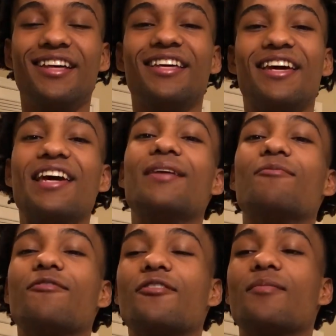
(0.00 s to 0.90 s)
came
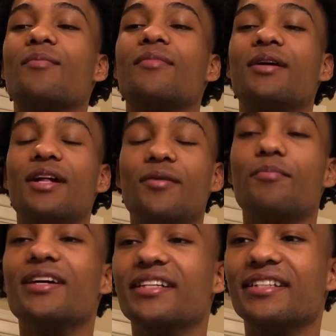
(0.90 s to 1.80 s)
from
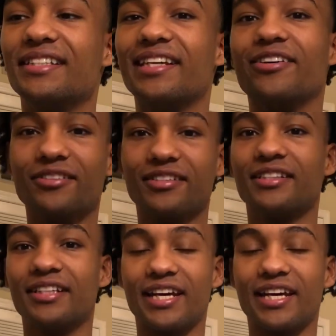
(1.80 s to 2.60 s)
making sales.